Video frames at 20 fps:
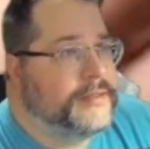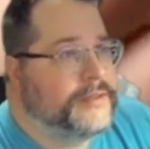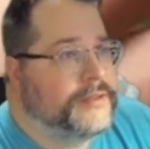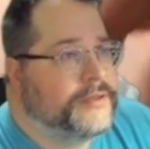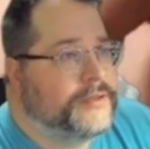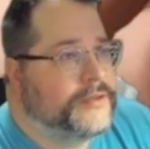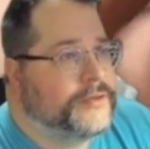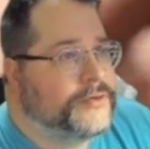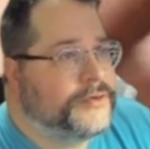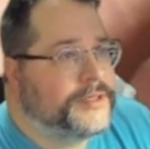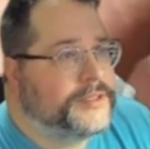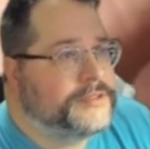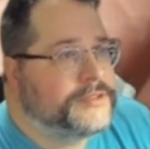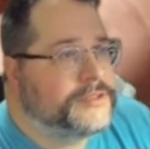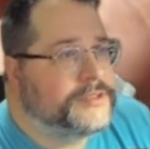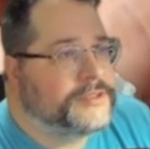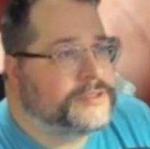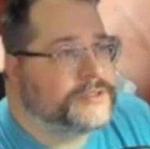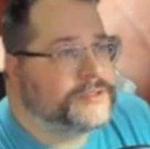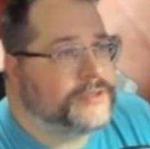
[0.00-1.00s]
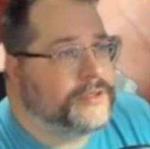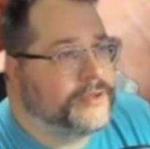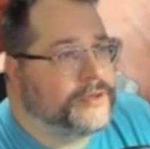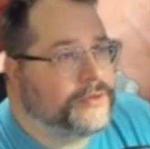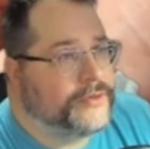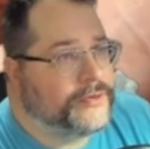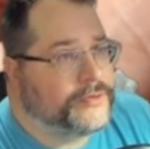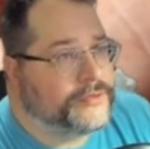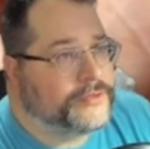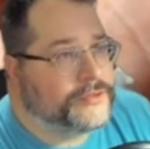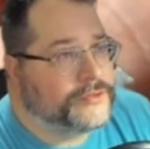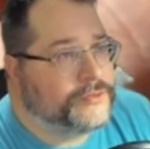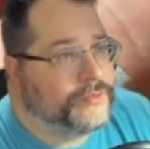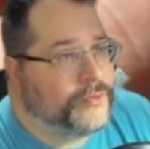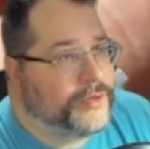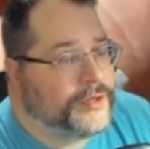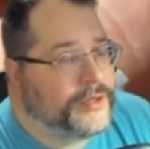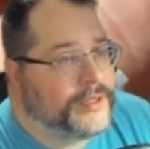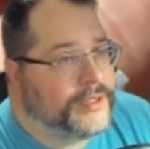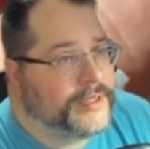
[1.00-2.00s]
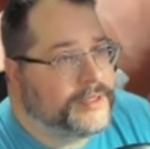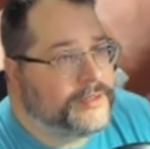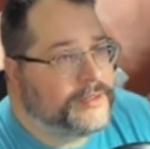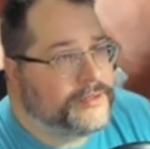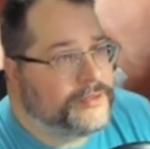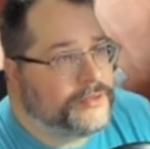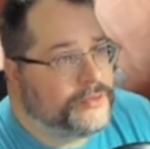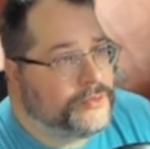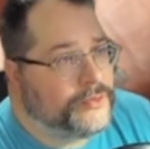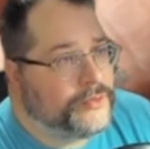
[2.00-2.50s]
Crisis on Earths 1 and 2.